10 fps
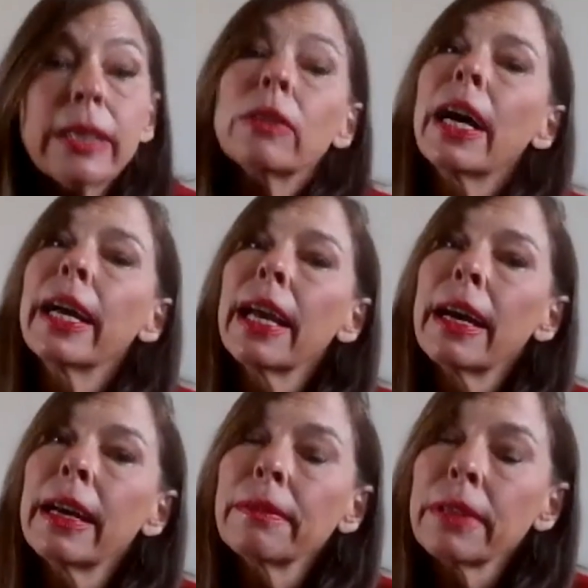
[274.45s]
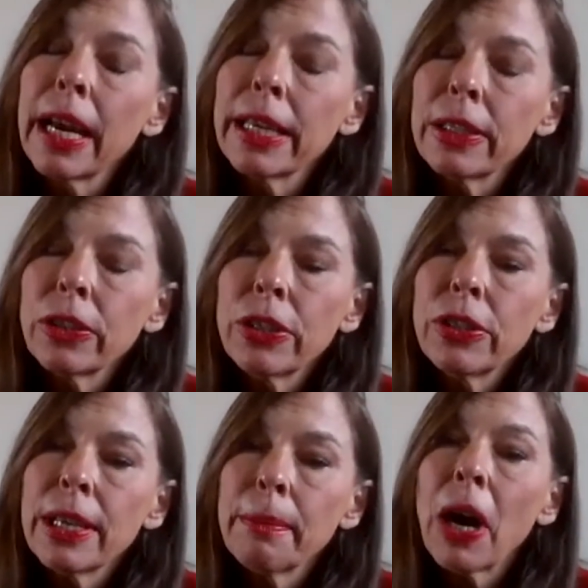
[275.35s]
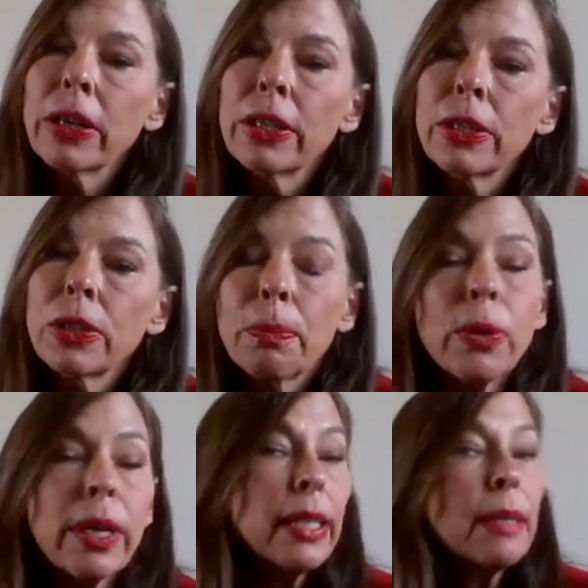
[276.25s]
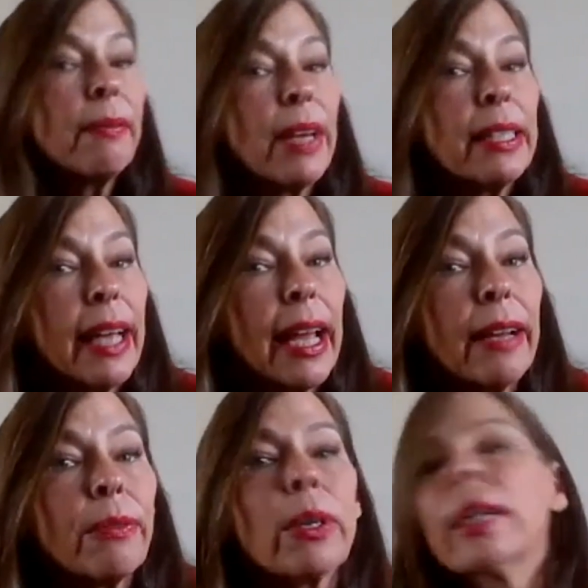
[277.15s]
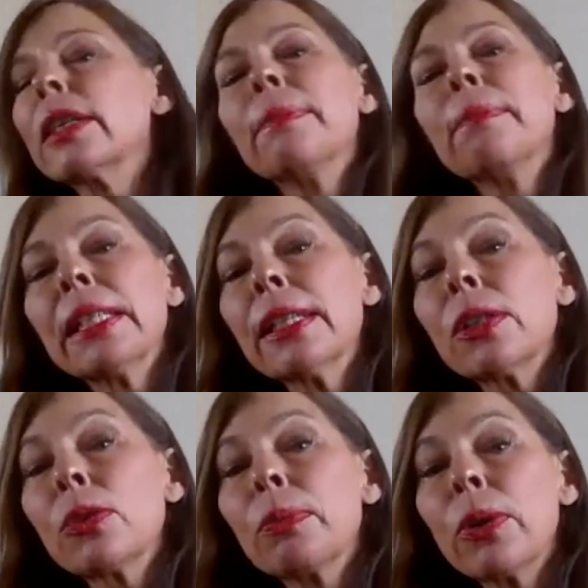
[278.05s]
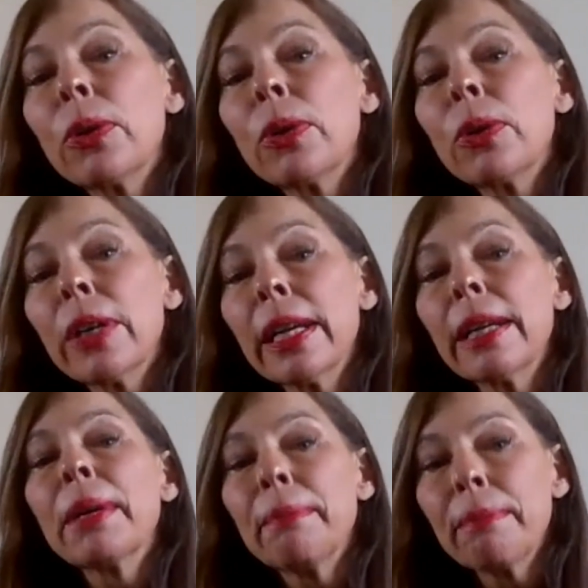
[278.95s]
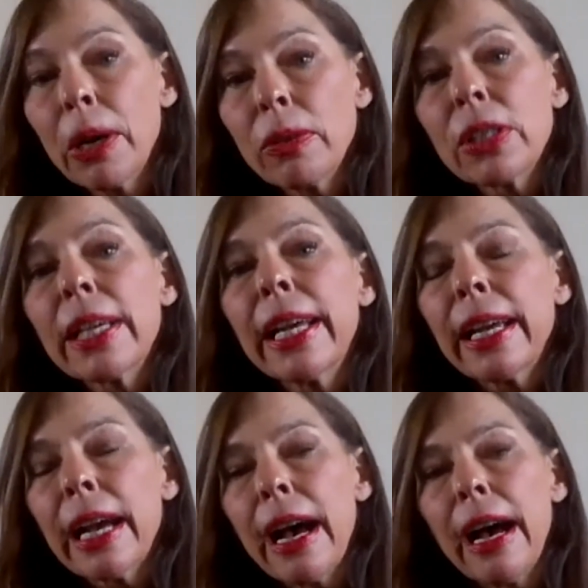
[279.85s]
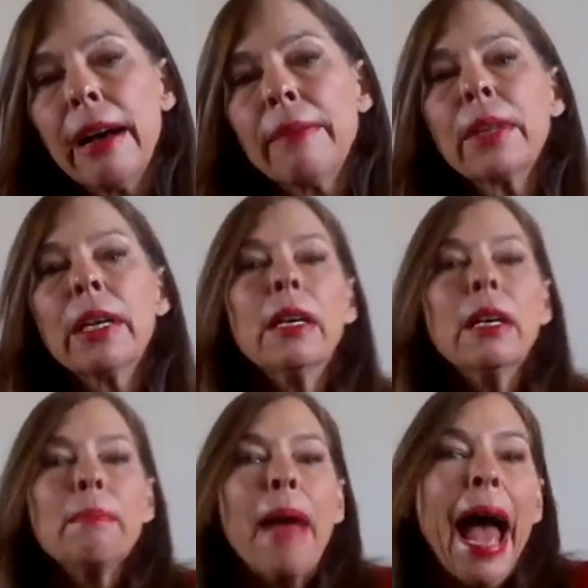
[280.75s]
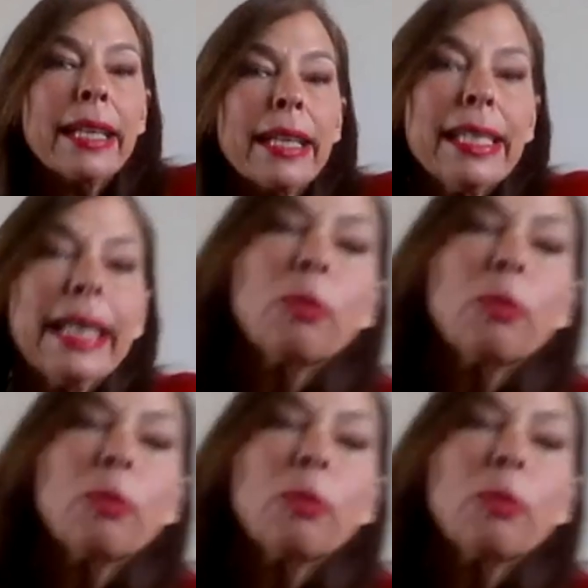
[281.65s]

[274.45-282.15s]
I still do some hard news reporting, some investigative work, some business reporting, but mostly magazine